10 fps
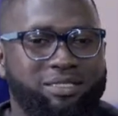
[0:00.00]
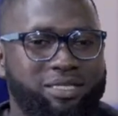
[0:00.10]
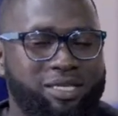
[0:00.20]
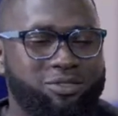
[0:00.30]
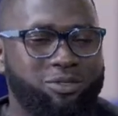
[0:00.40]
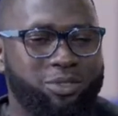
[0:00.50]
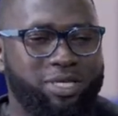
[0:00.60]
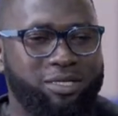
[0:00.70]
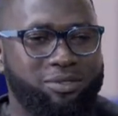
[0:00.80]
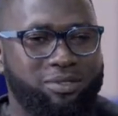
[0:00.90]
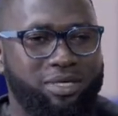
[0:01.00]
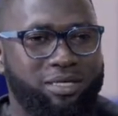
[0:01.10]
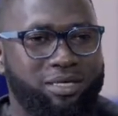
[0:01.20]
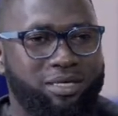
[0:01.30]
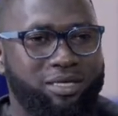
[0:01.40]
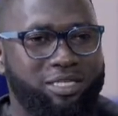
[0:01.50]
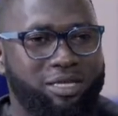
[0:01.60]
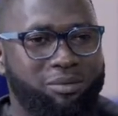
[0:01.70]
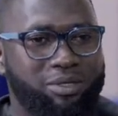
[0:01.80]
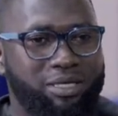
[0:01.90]
Thank you so much, Aliou.
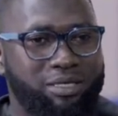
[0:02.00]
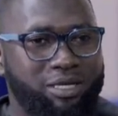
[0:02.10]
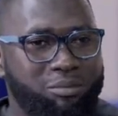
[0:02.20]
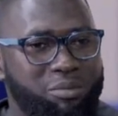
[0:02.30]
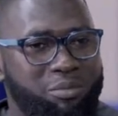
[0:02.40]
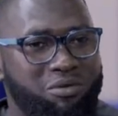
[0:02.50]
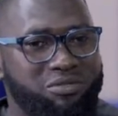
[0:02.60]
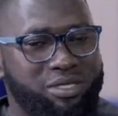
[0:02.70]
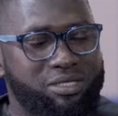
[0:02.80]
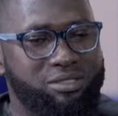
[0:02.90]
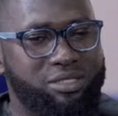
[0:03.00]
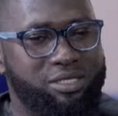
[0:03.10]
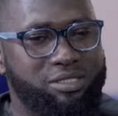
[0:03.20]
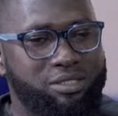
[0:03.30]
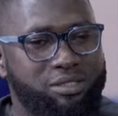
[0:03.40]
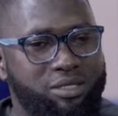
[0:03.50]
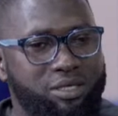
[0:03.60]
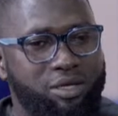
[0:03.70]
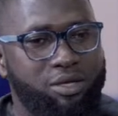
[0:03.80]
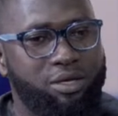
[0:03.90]
Gambia Bureau of Statistics,
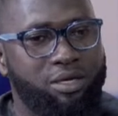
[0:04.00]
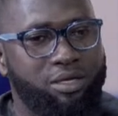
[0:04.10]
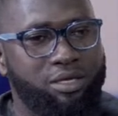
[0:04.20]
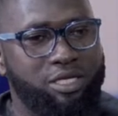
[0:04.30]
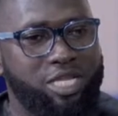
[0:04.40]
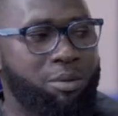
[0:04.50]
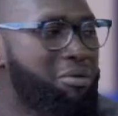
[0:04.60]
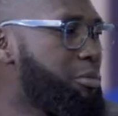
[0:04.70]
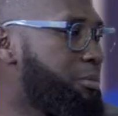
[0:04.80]
in terms of